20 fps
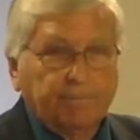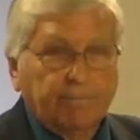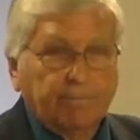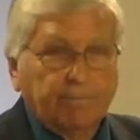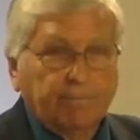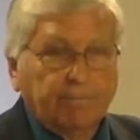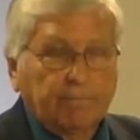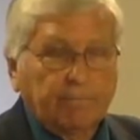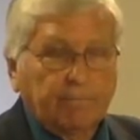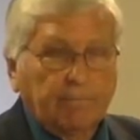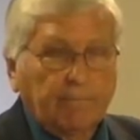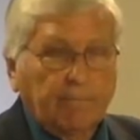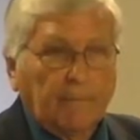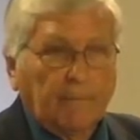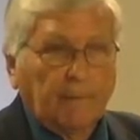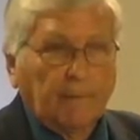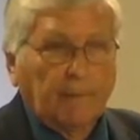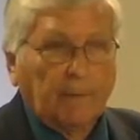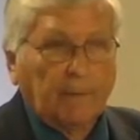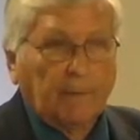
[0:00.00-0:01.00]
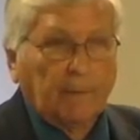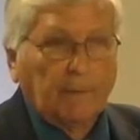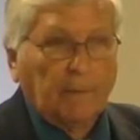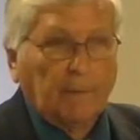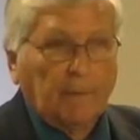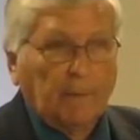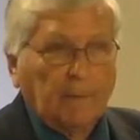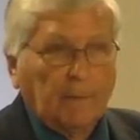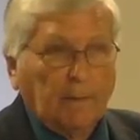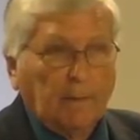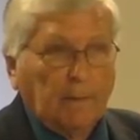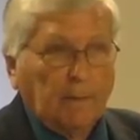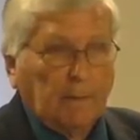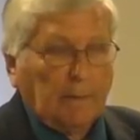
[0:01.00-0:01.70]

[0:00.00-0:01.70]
Nobody speaks.